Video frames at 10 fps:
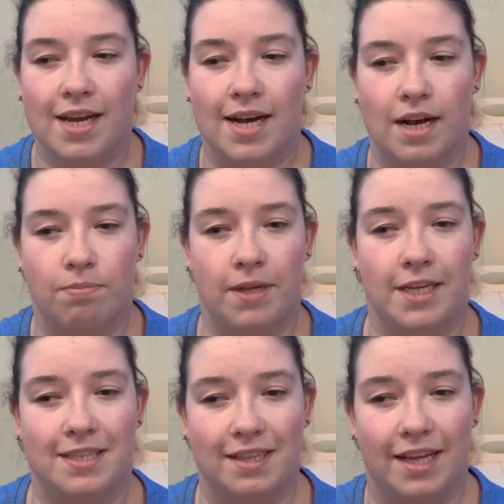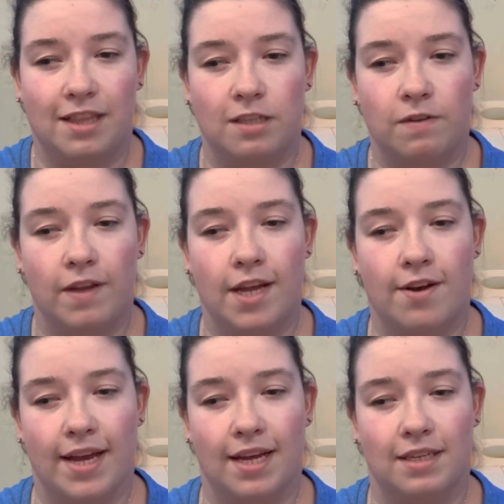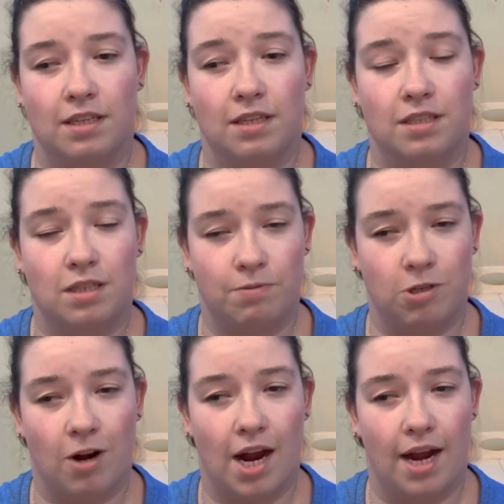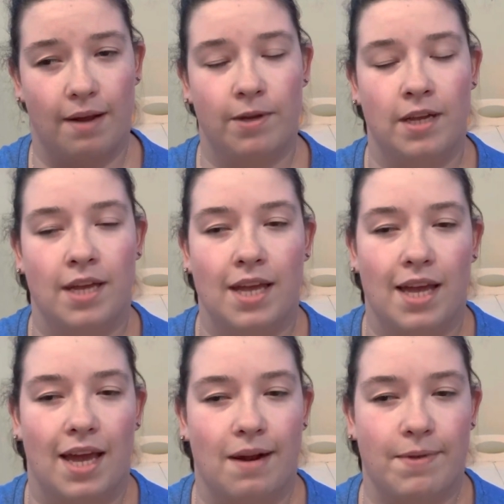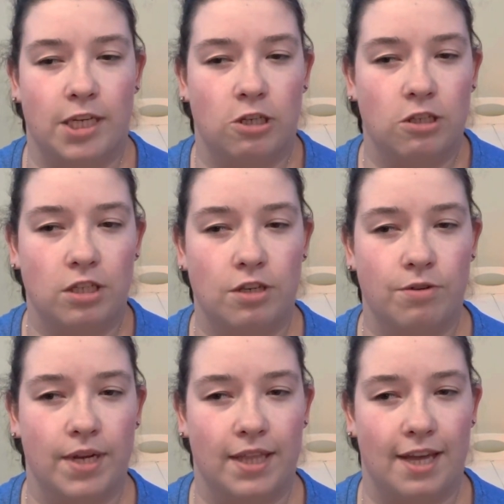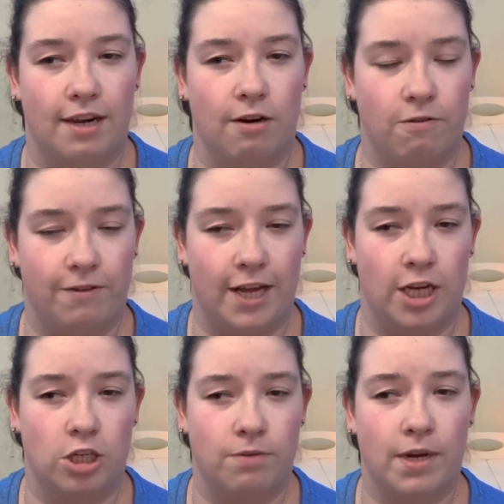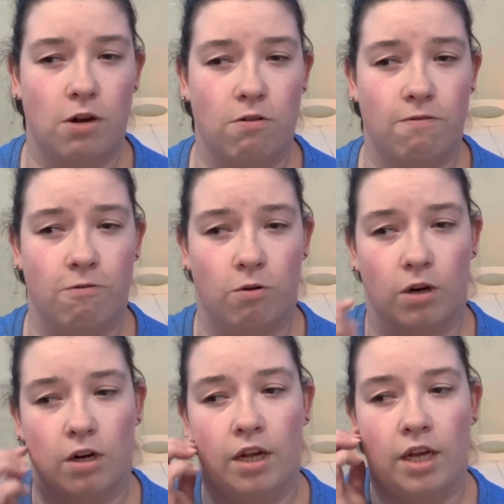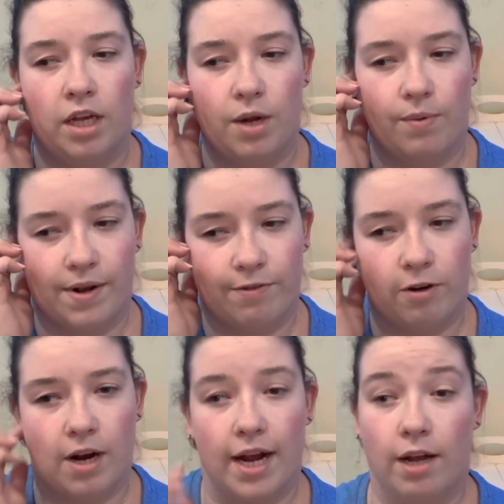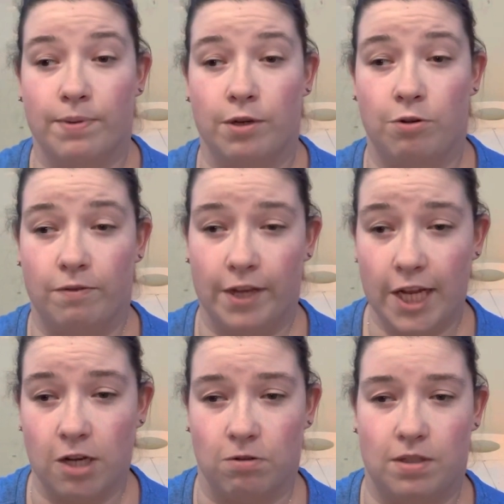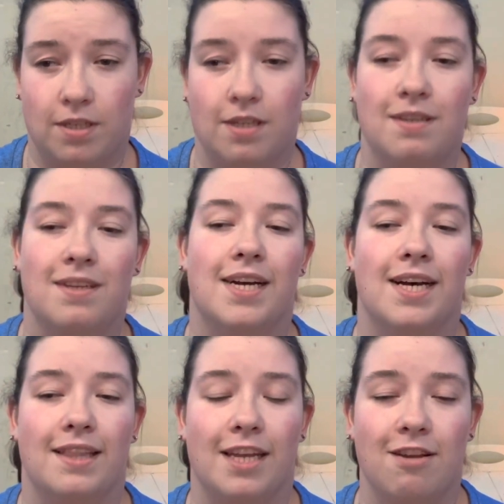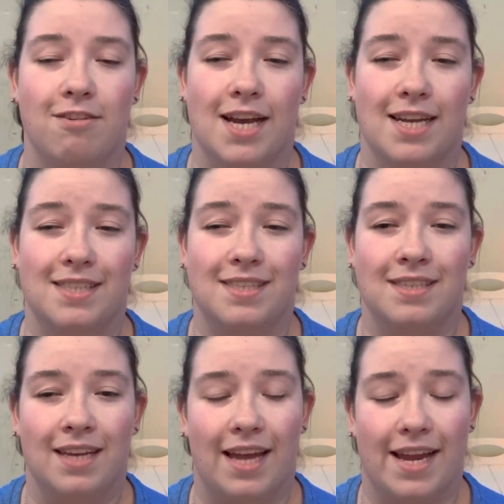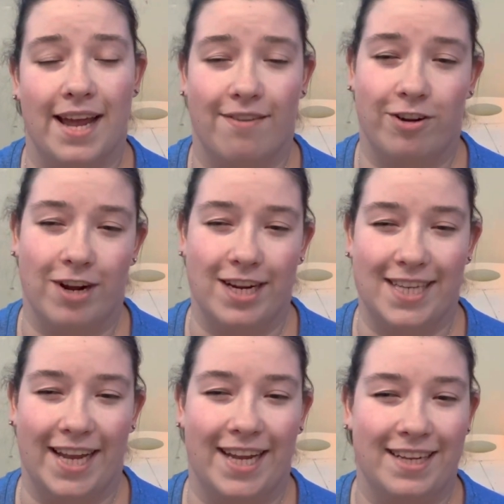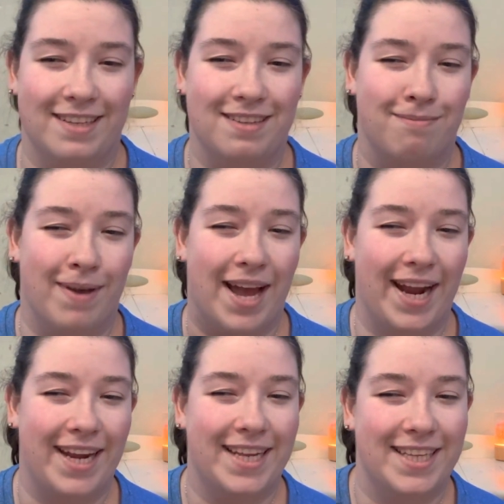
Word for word: Uh, please like this video and subscribe and make sure to hit that notification bell for whenever I upload new videos. Uh, thank you guys and have a great day. Bye.